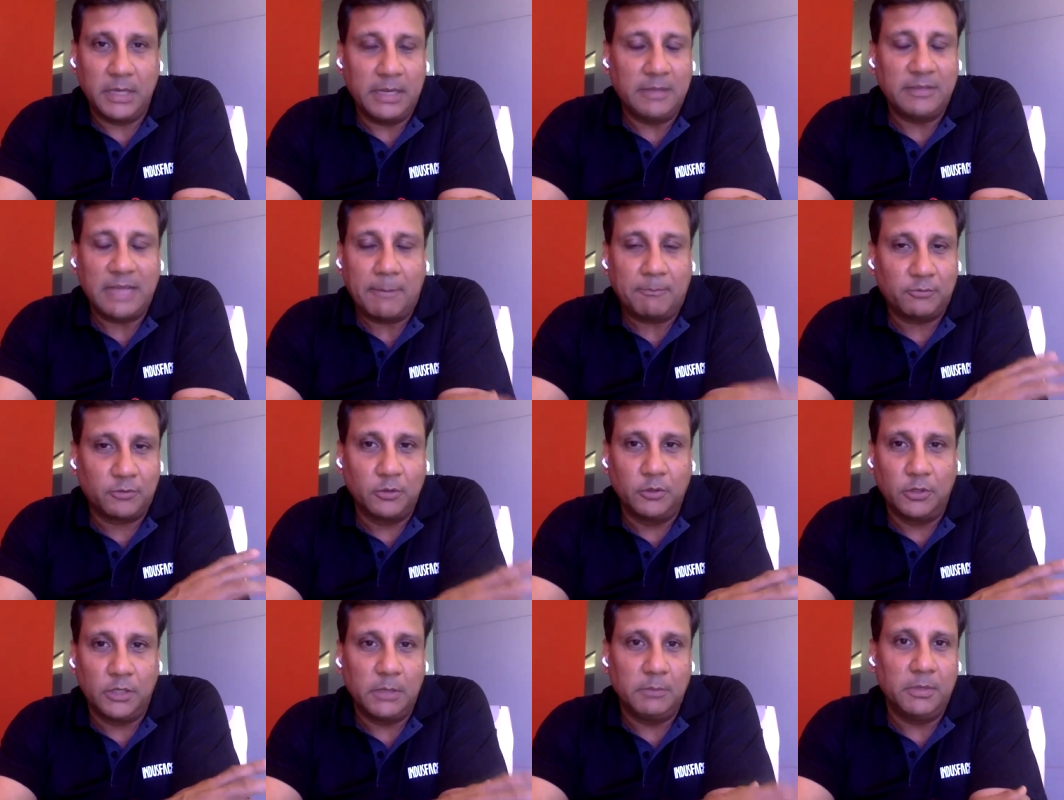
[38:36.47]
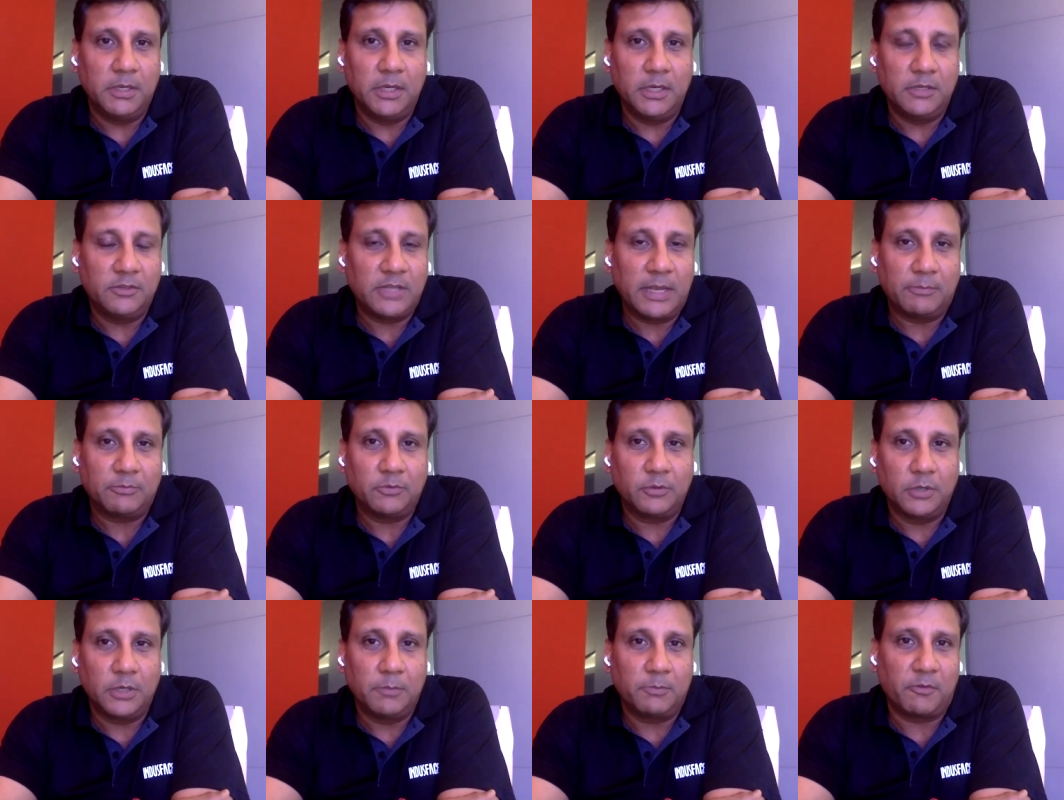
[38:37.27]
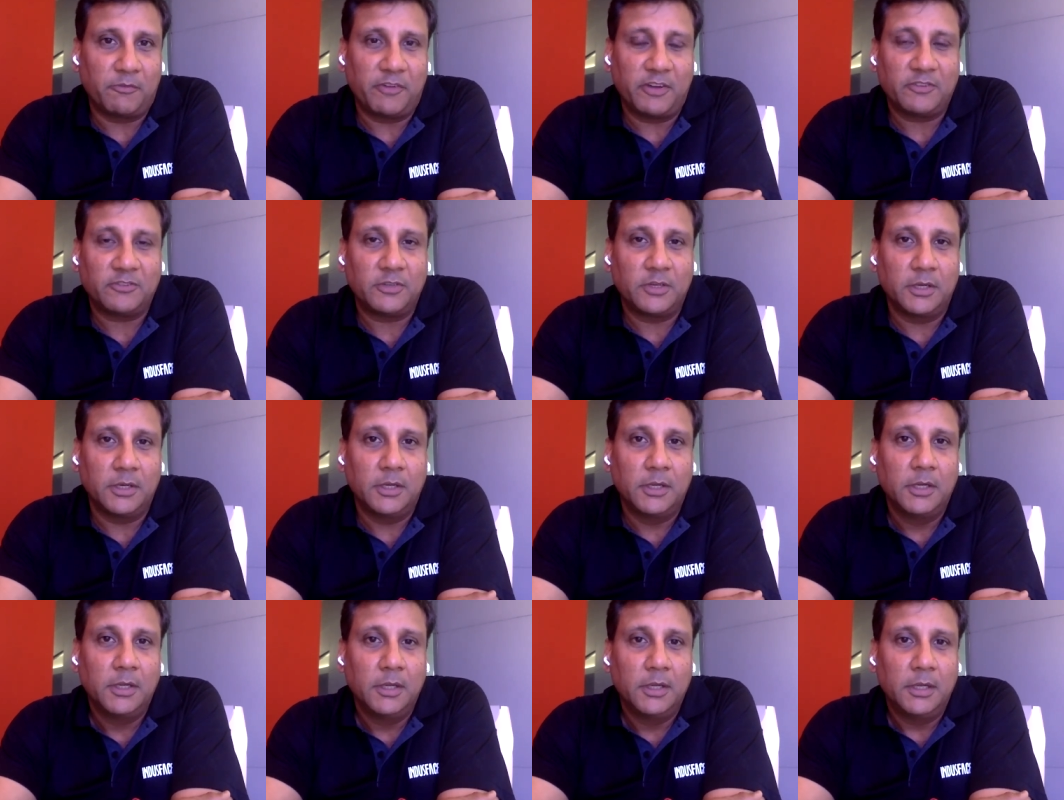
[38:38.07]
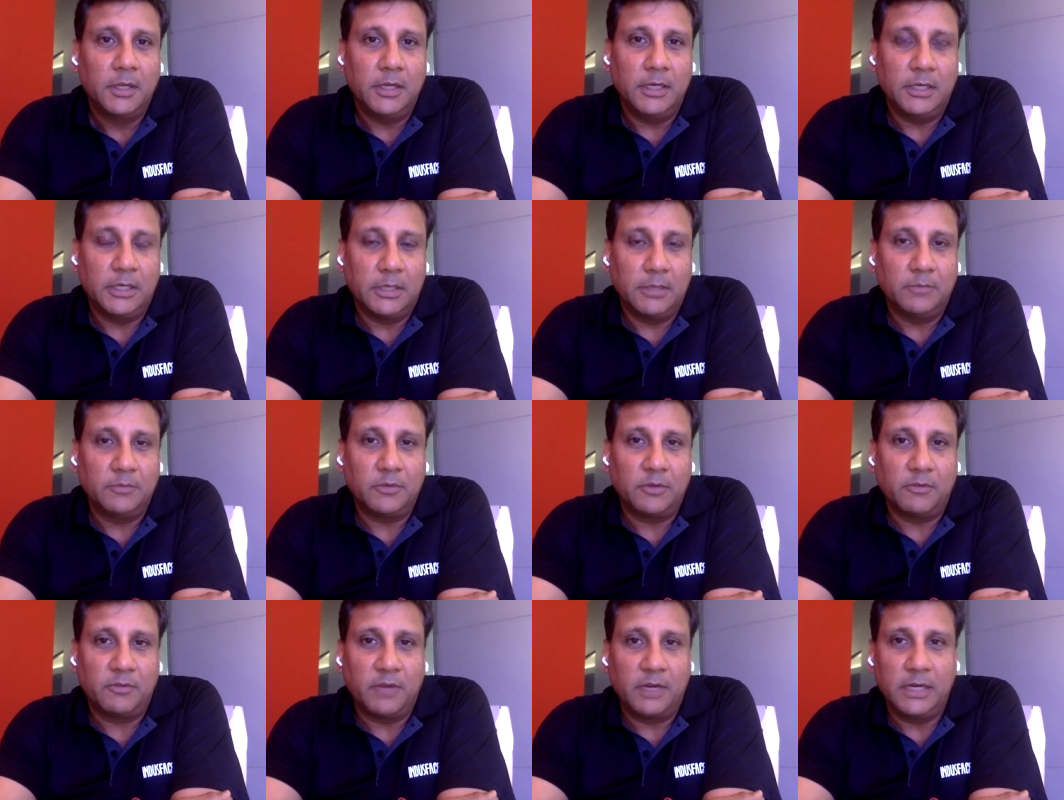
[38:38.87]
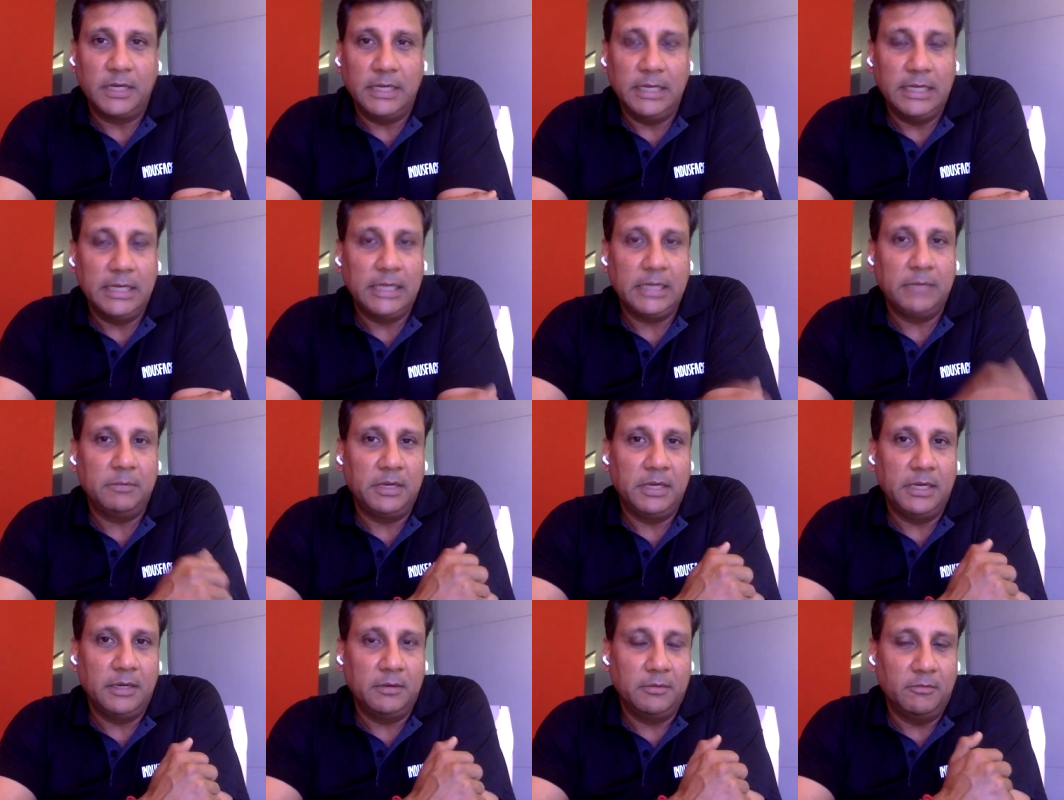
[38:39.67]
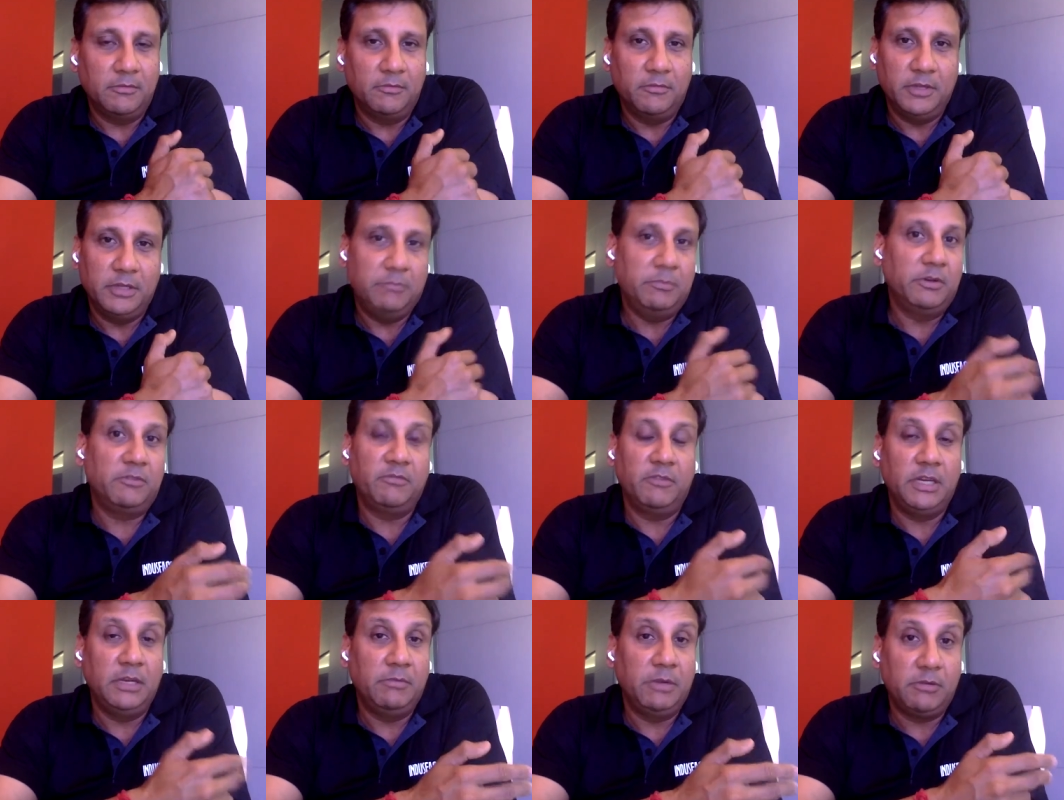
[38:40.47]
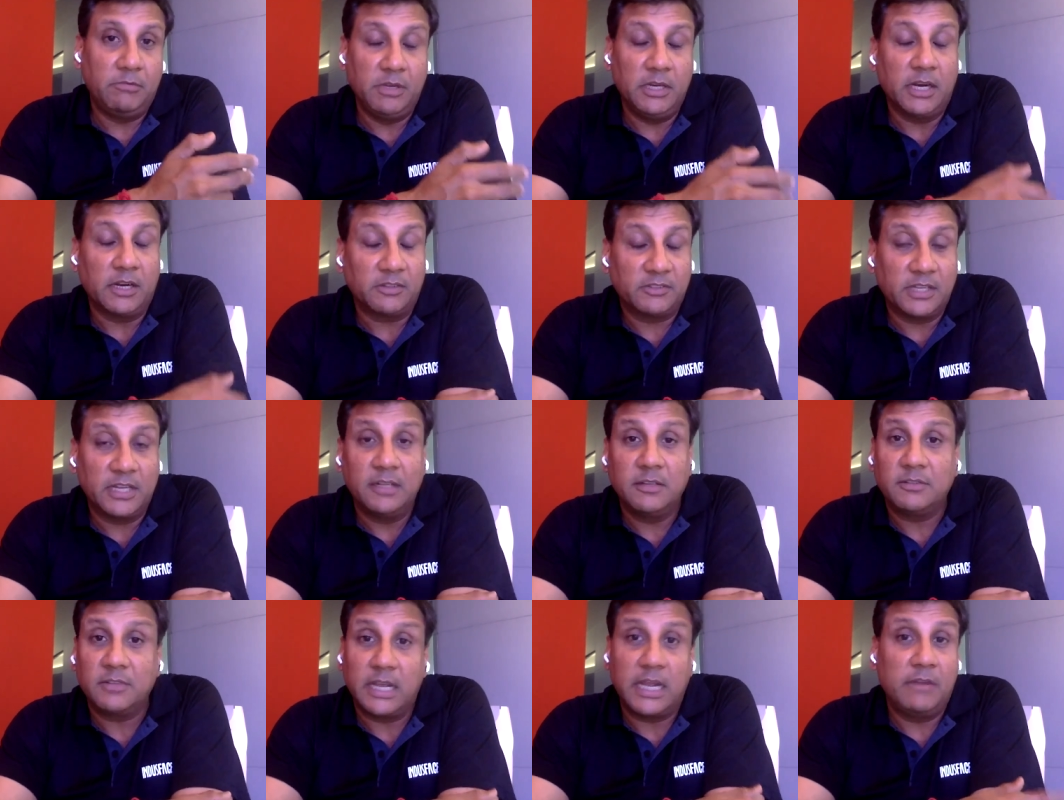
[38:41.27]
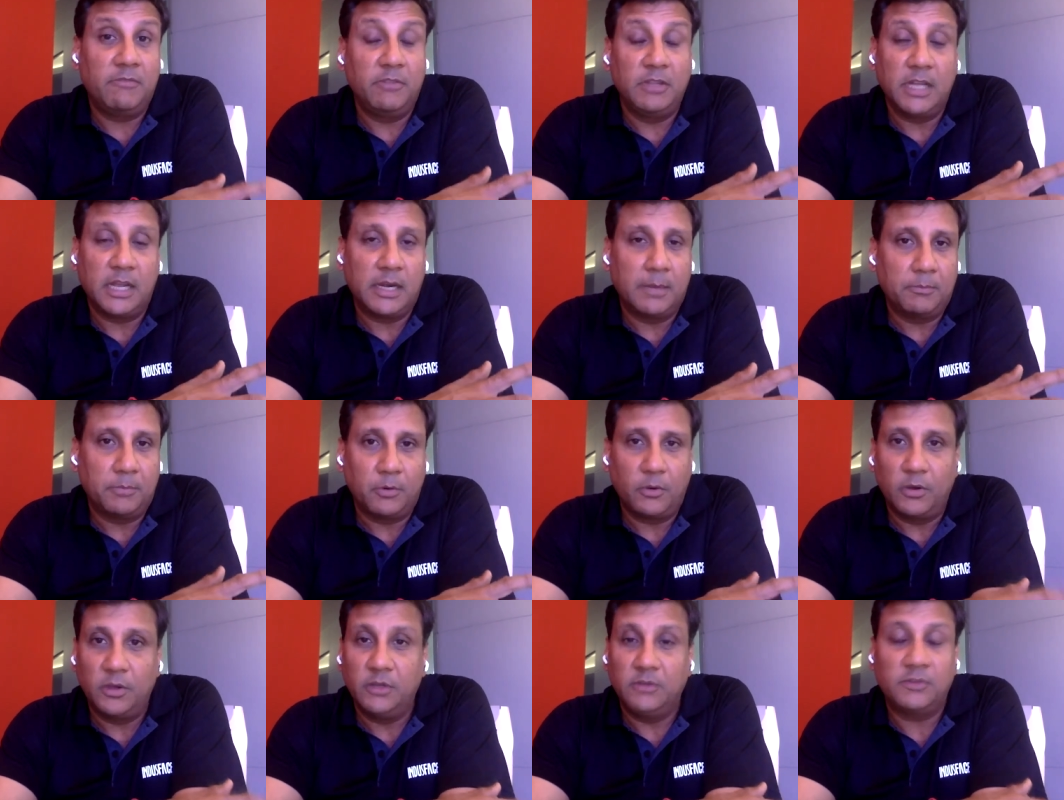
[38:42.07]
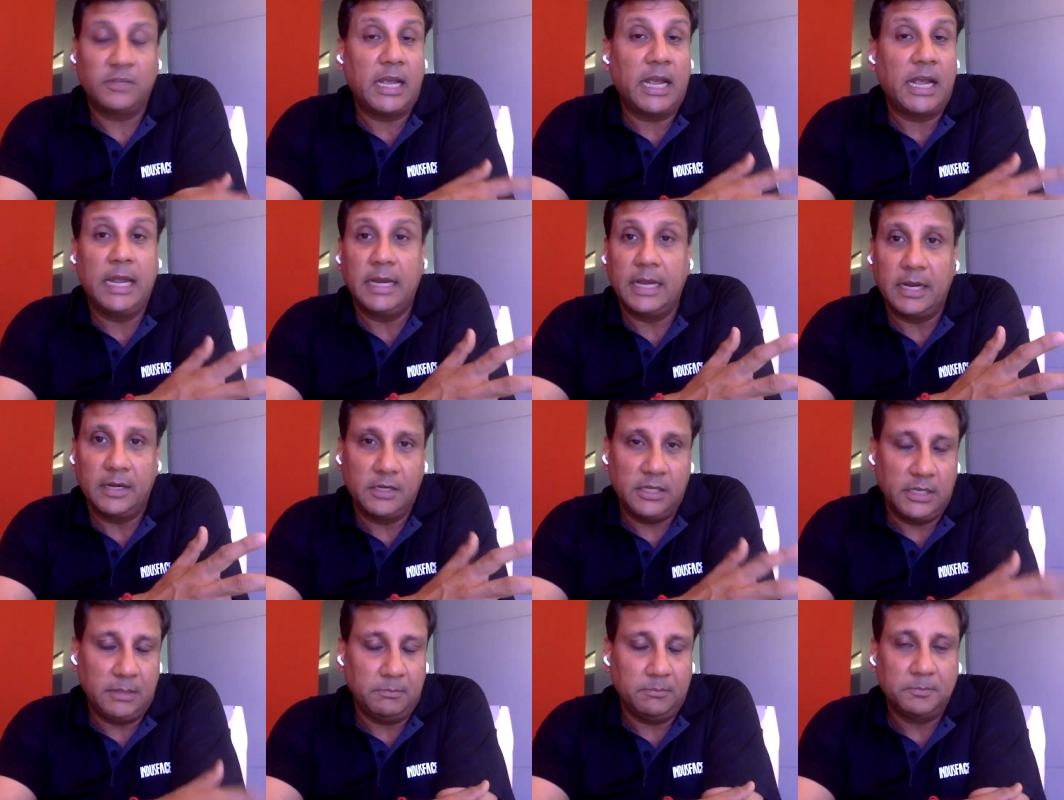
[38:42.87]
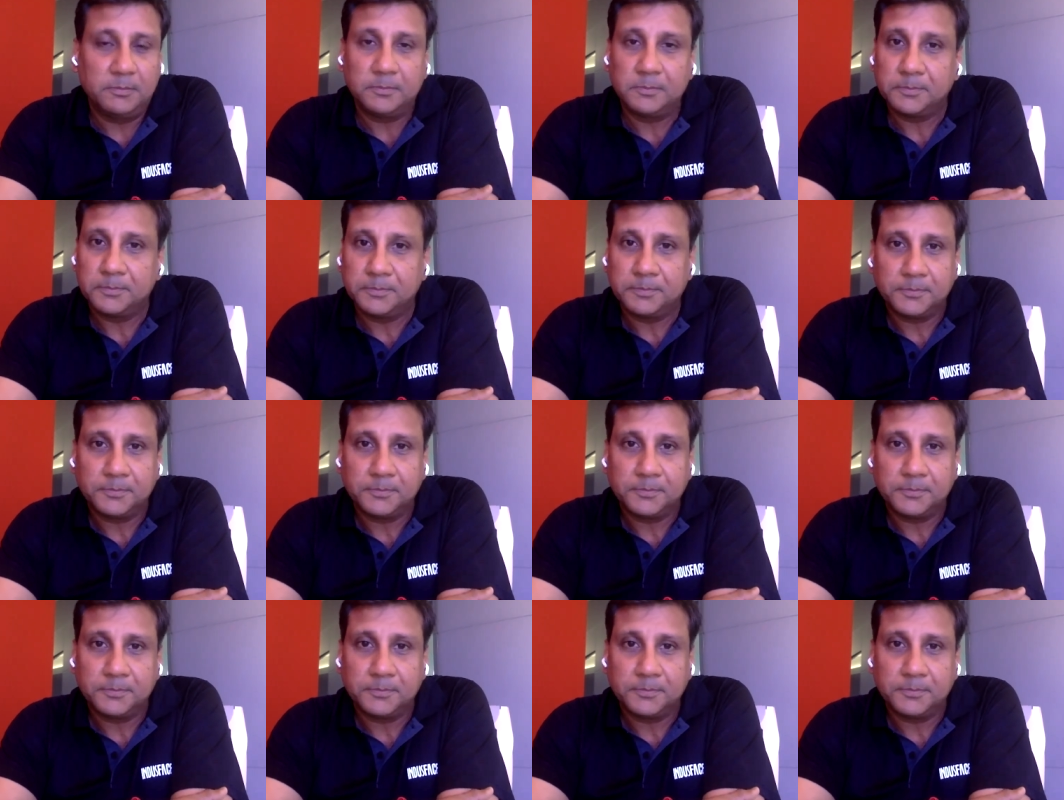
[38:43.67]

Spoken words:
It's absolutely professional in terms of our dealing with between ourselves and with our employees and our team.